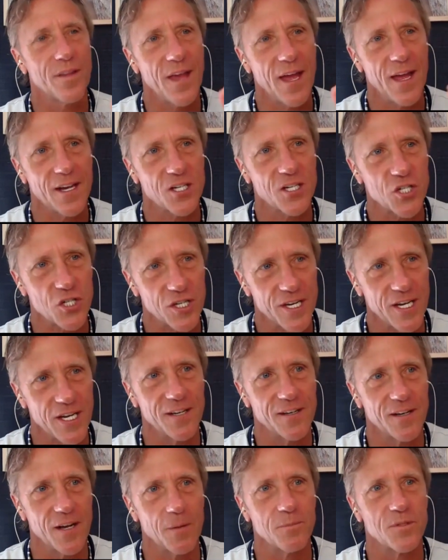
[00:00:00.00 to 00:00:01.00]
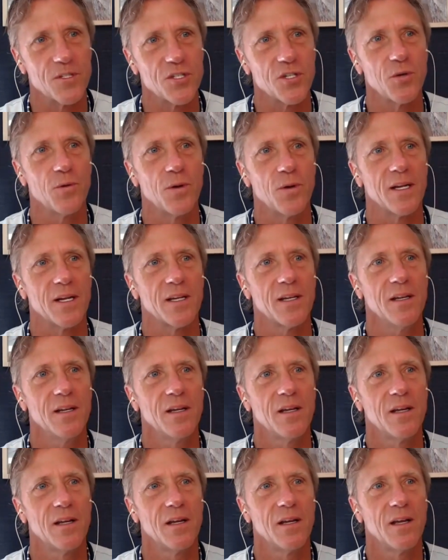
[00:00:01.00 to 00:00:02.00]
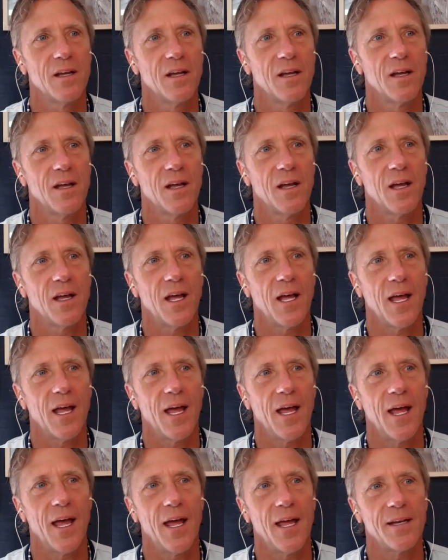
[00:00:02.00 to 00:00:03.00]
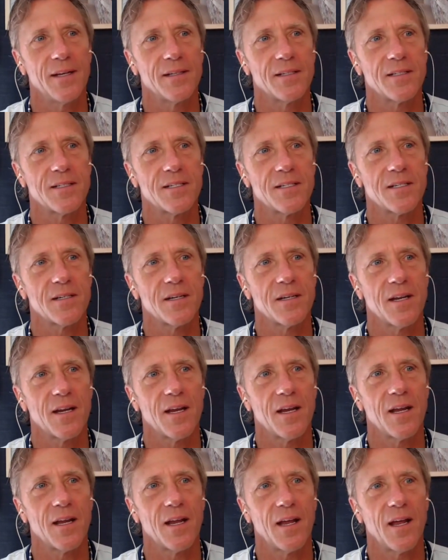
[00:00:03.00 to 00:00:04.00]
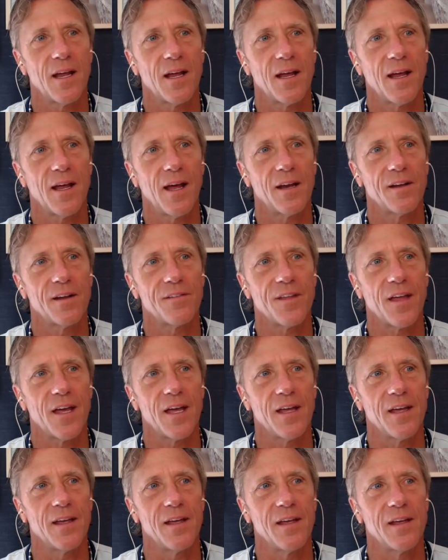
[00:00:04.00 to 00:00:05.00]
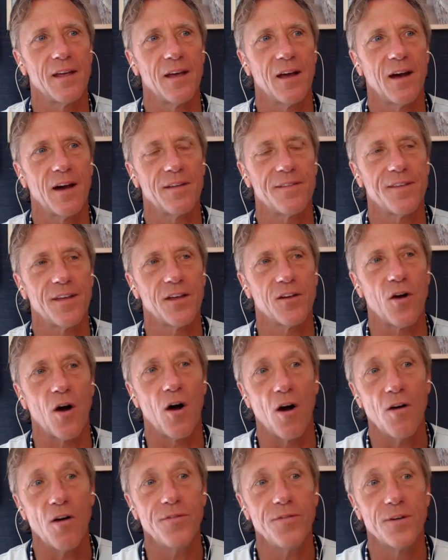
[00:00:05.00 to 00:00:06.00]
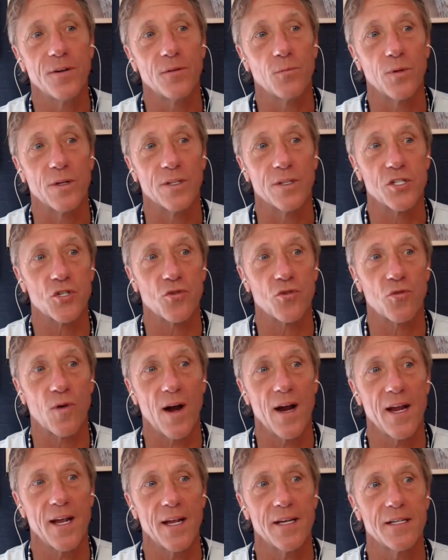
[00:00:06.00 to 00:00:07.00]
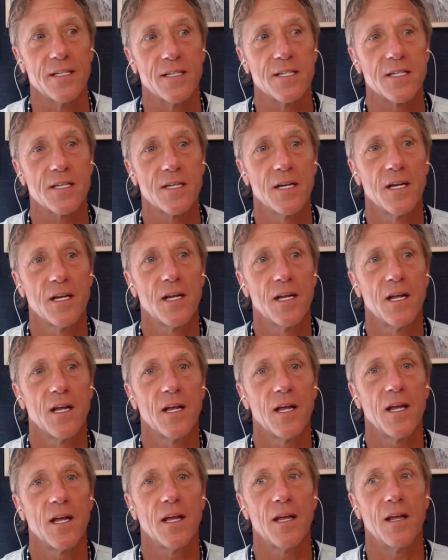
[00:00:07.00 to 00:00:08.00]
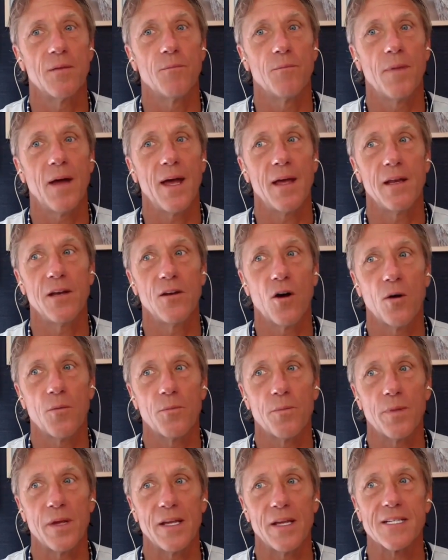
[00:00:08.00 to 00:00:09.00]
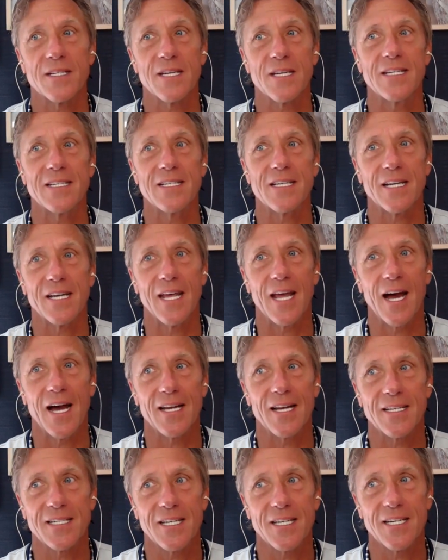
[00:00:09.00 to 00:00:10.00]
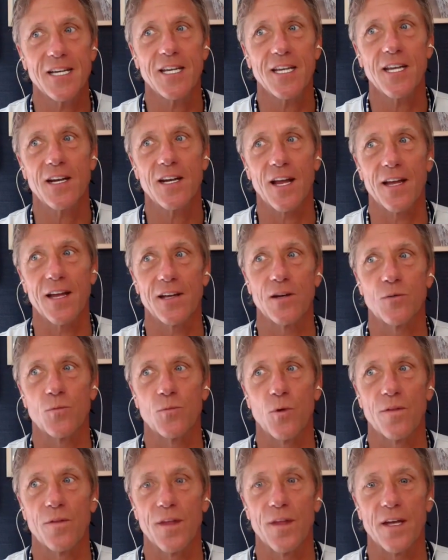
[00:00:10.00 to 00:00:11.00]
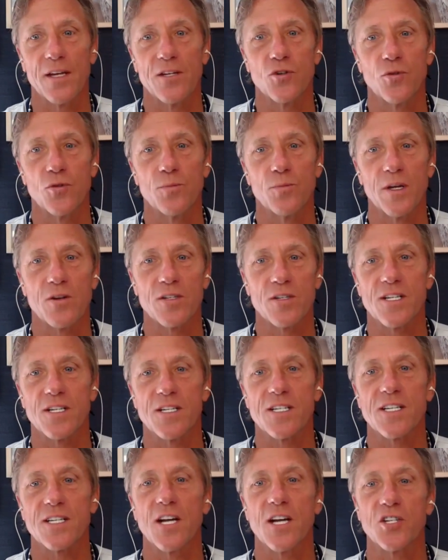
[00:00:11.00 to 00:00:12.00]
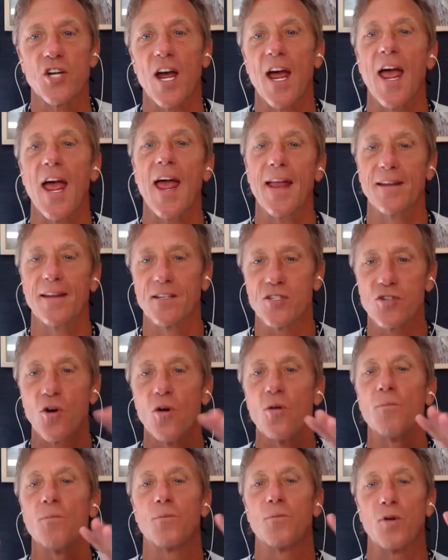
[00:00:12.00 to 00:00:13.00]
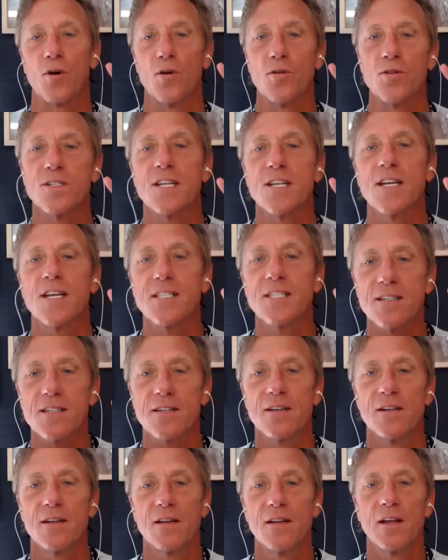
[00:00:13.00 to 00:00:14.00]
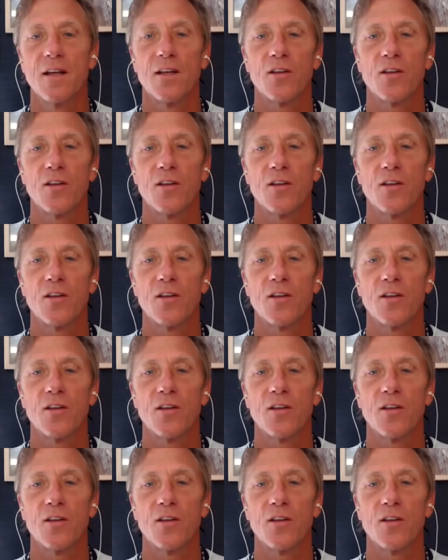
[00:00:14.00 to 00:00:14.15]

what yeah. do they actually end up doing, and how do they? I think often with trades, it may not be as easily articulated what they do because it's such a hands-on process